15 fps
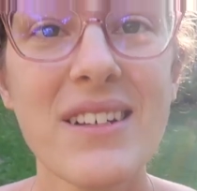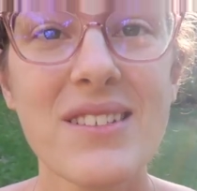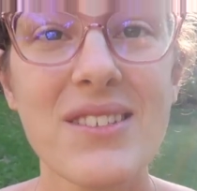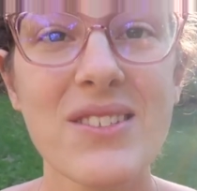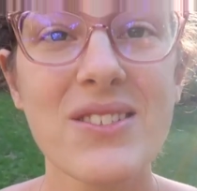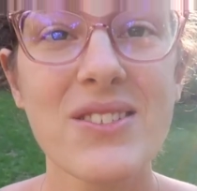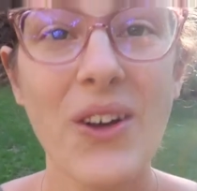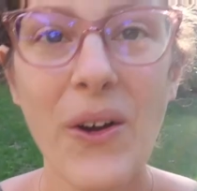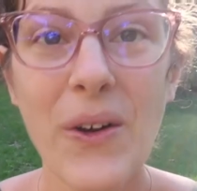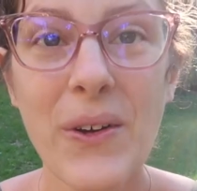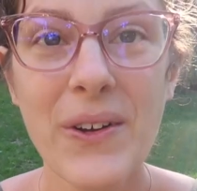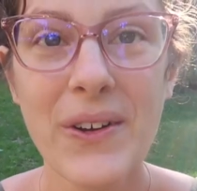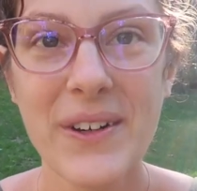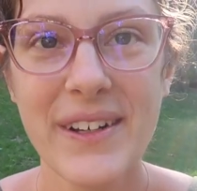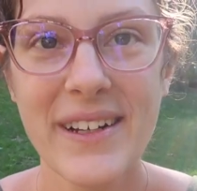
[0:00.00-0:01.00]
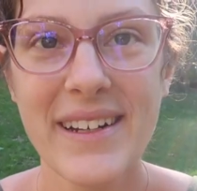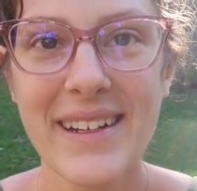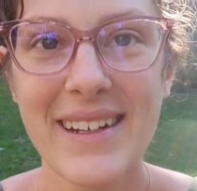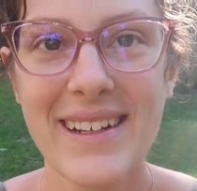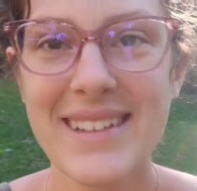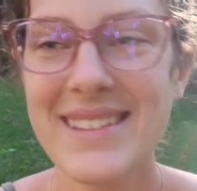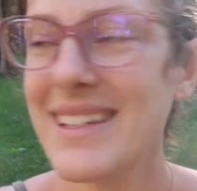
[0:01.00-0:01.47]
so
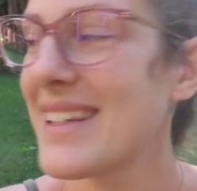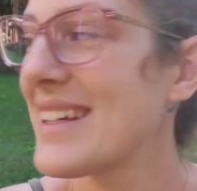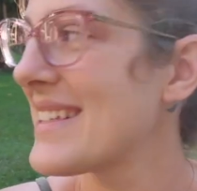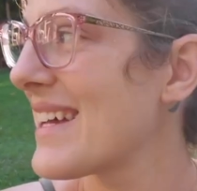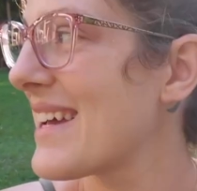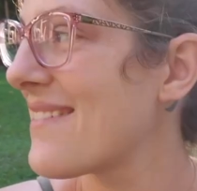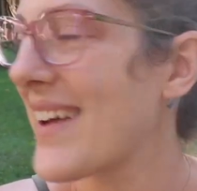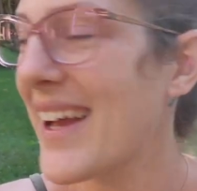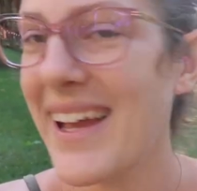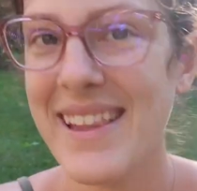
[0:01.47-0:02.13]
good. So let's see if I